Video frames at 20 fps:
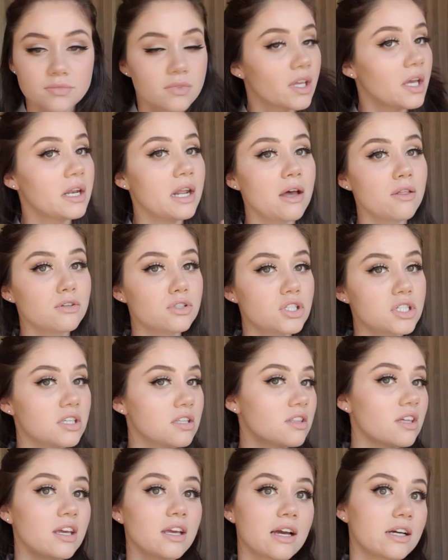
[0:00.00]
And now they're just a
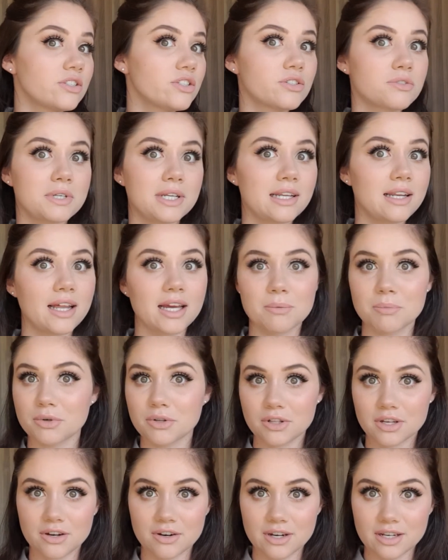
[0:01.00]
thing. I just really like
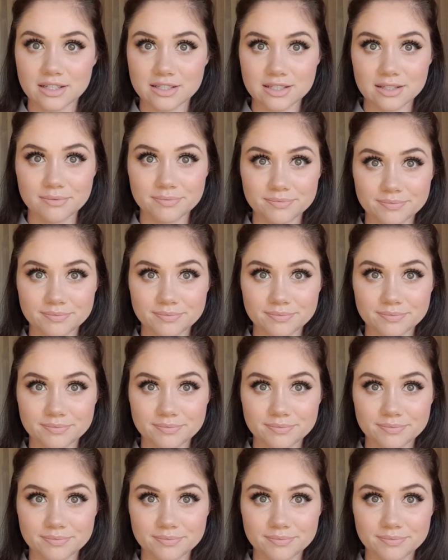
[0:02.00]
pearl earrings.